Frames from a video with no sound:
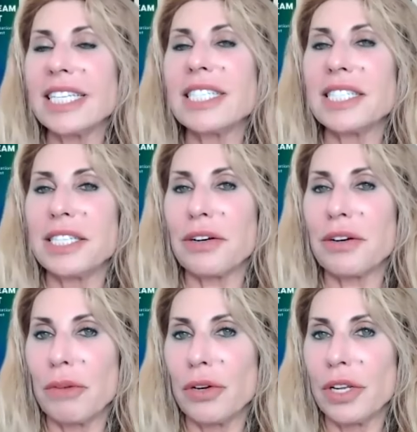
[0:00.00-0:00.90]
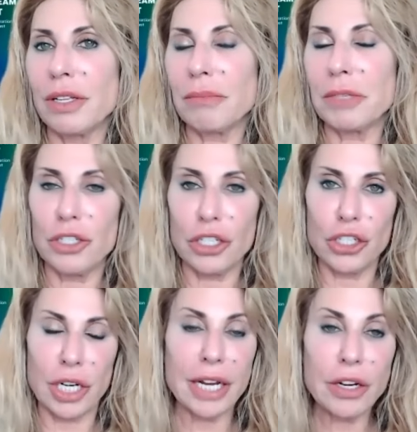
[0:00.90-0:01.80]
is a ceremonial
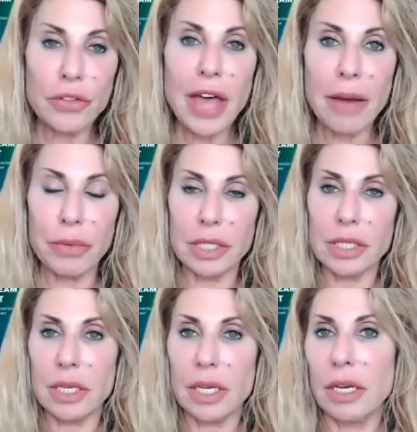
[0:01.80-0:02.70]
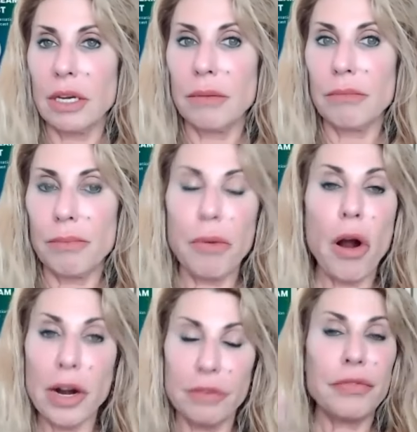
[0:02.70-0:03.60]
magician i know that was
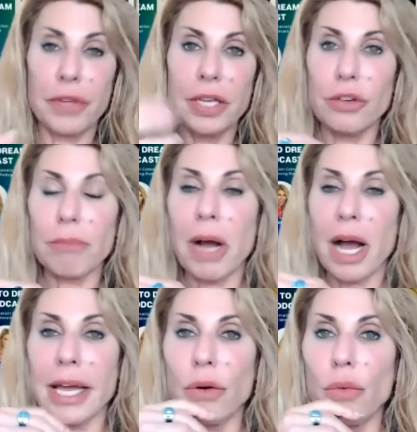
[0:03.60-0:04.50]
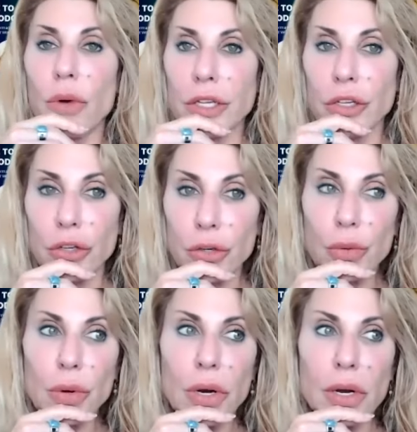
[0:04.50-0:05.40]
part of in your bio what
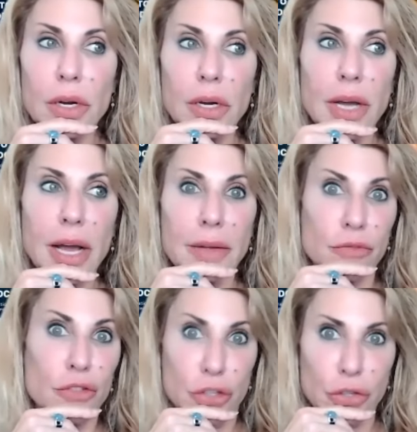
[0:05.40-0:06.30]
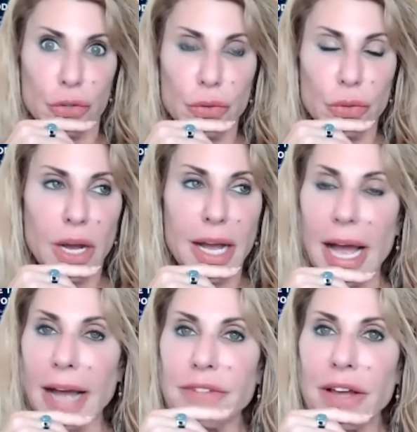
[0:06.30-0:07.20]
you do
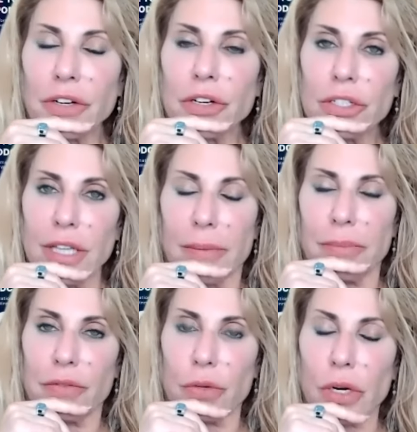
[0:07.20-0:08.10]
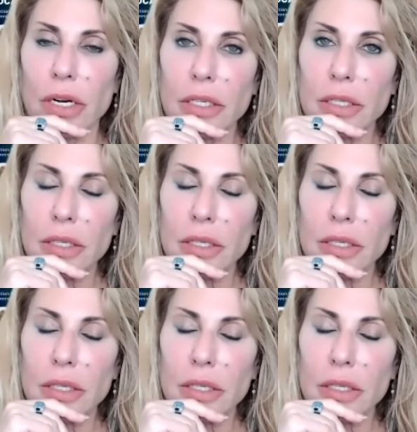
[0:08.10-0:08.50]
I, i've never heard that before